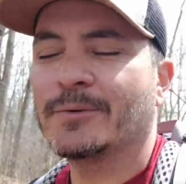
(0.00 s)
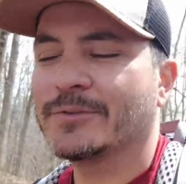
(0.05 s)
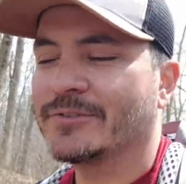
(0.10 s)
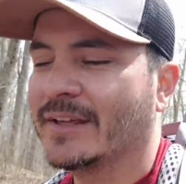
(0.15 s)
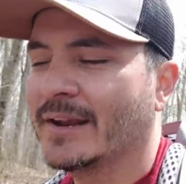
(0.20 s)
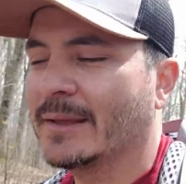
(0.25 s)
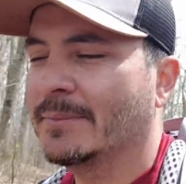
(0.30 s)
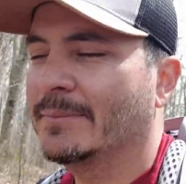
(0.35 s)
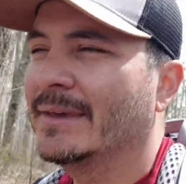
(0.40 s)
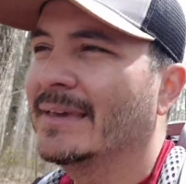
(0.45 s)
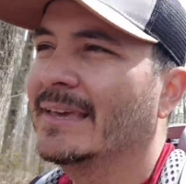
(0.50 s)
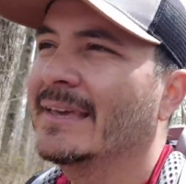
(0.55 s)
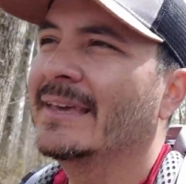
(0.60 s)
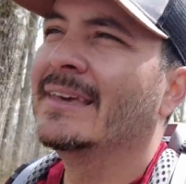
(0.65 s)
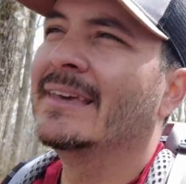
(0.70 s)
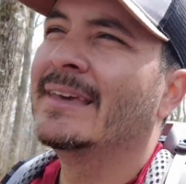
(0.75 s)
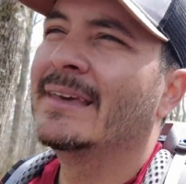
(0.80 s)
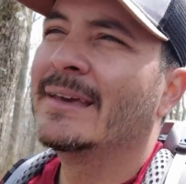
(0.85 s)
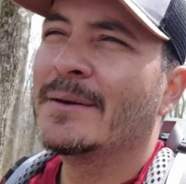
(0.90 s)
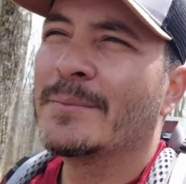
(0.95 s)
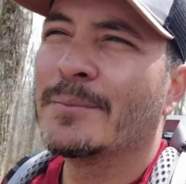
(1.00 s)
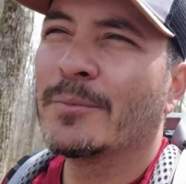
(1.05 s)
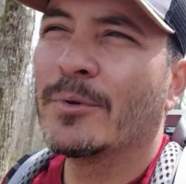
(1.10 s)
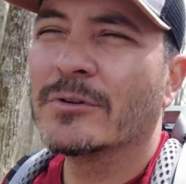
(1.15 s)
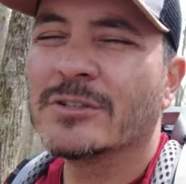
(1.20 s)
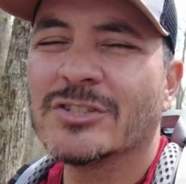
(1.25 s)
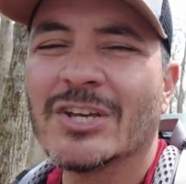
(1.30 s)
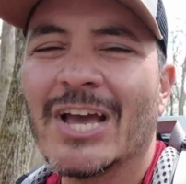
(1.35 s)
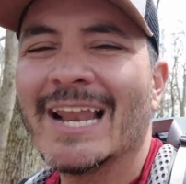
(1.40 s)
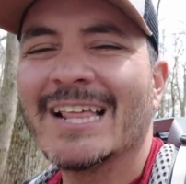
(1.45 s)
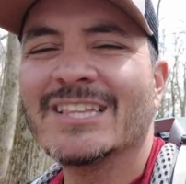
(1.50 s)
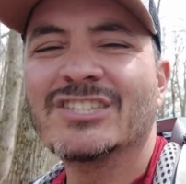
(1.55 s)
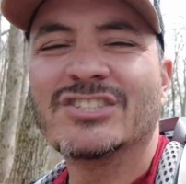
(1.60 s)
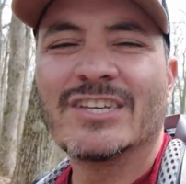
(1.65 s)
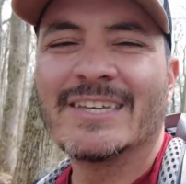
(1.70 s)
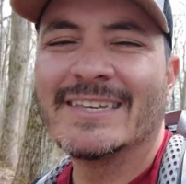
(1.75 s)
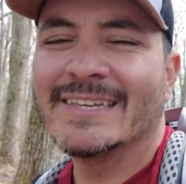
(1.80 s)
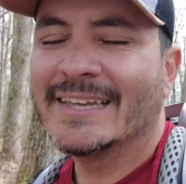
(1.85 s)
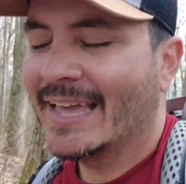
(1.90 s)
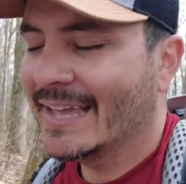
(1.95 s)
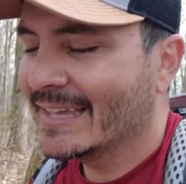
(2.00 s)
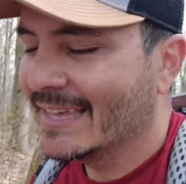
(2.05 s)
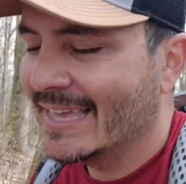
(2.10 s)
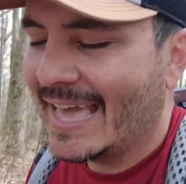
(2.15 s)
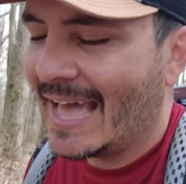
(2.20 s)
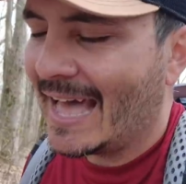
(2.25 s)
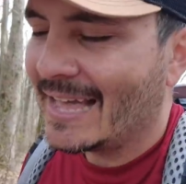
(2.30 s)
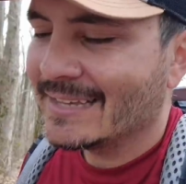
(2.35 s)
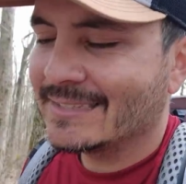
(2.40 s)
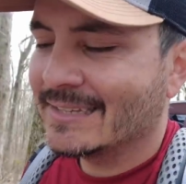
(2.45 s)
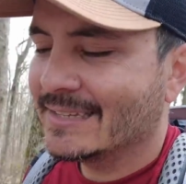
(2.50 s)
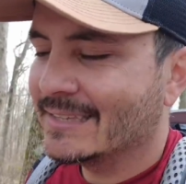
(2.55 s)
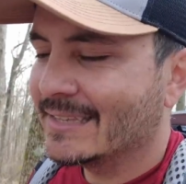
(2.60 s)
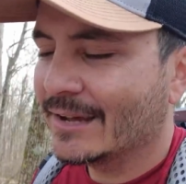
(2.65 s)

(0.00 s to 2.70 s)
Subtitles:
was gonna be more challenging, and it hasn't.